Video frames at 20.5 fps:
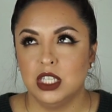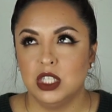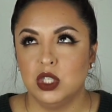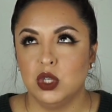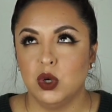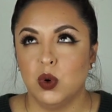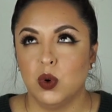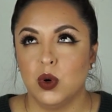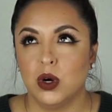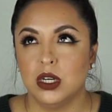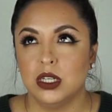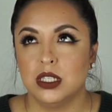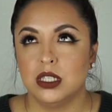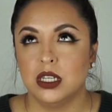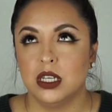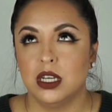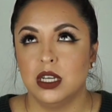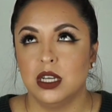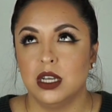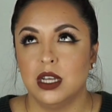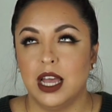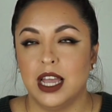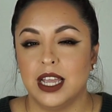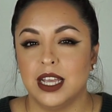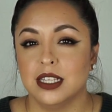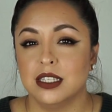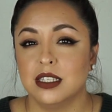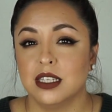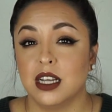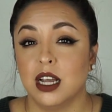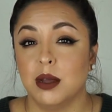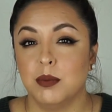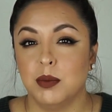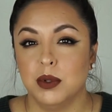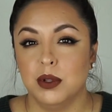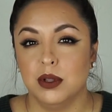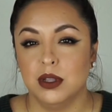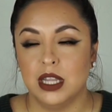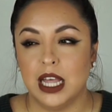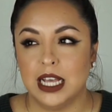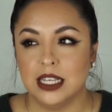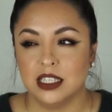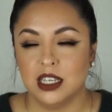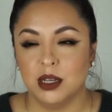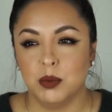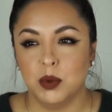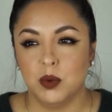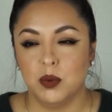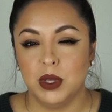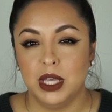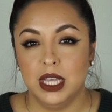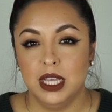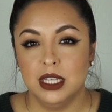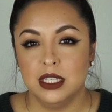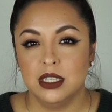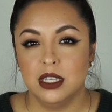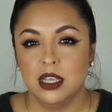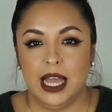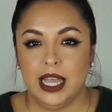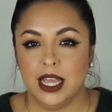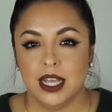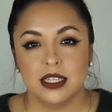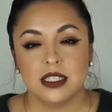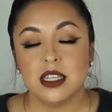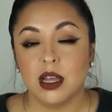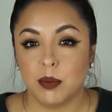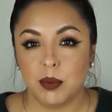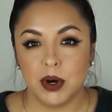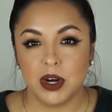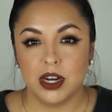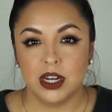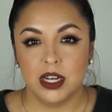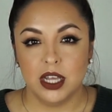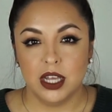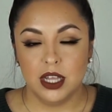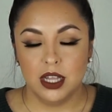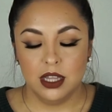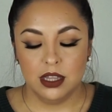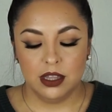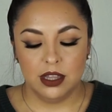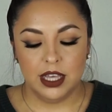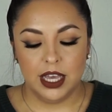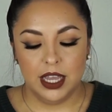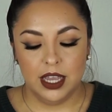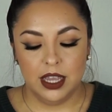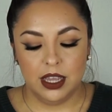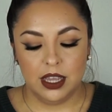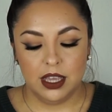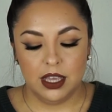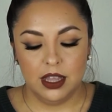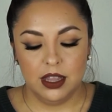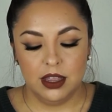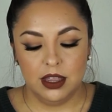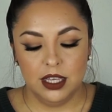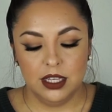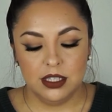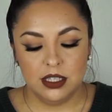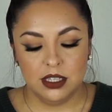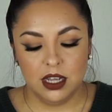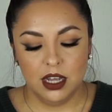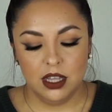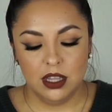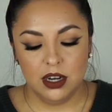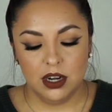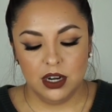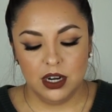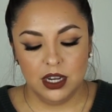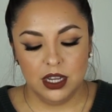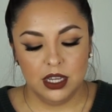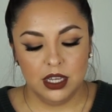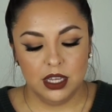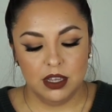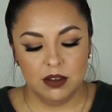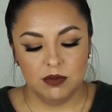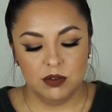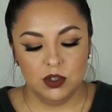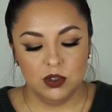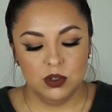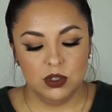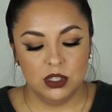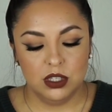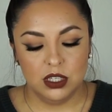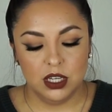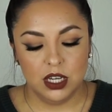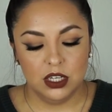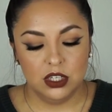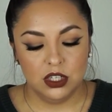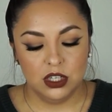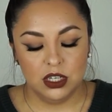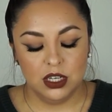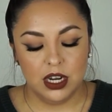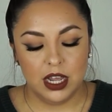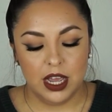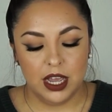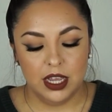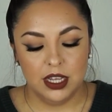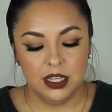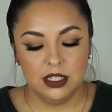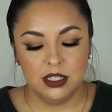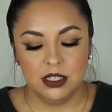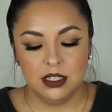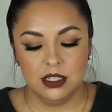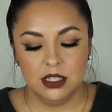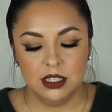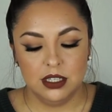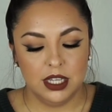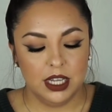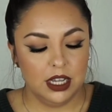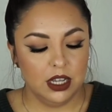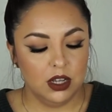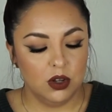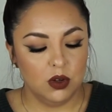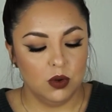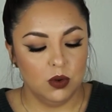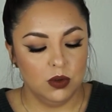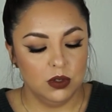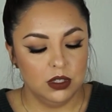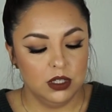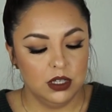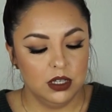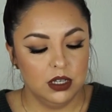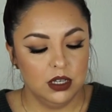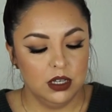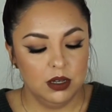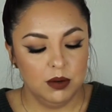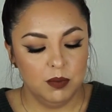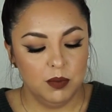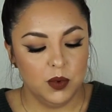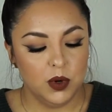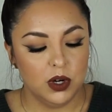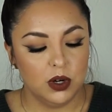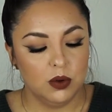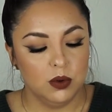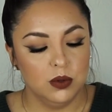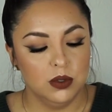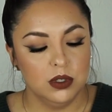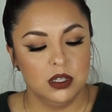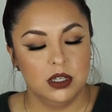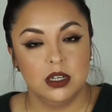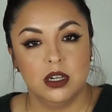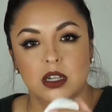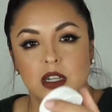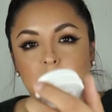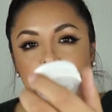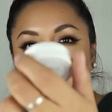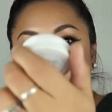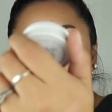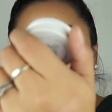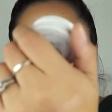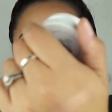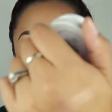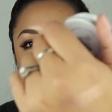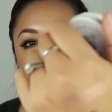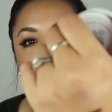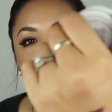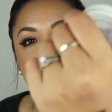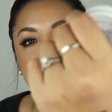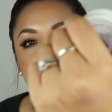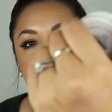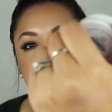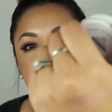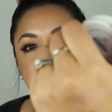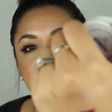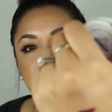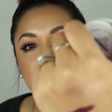towards the, I guess the last couple weeks, I can't stop wearing it. Like, this color gives you such a nice, it's like a golden, more golden glow, I guess you could say.